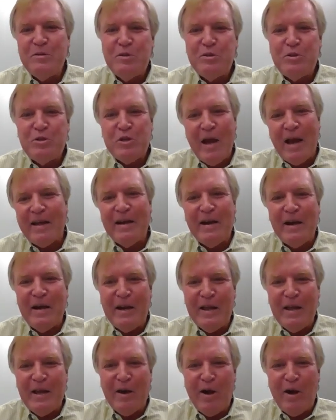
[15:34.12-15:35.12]
checking it
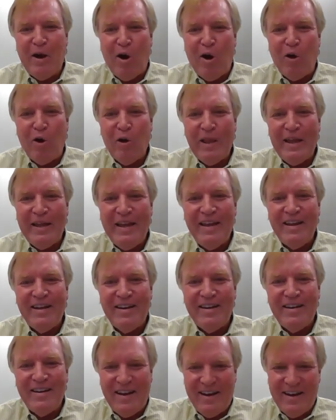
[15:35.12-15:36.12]
in
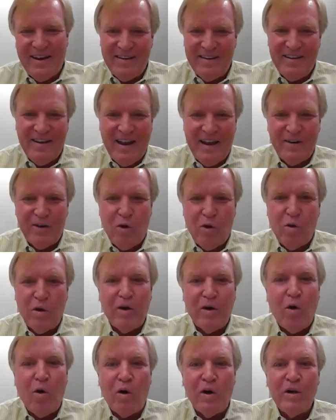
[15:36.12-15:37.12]
early and
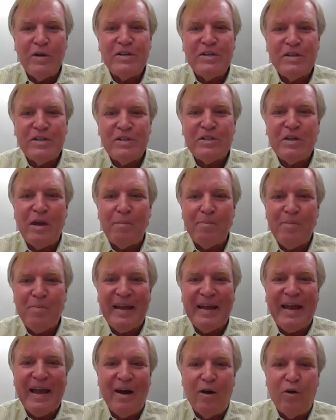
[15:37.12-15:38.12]
going on to
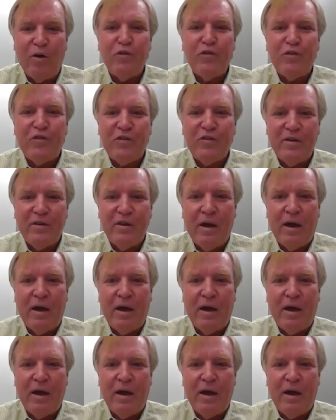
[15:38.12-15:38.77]
something else.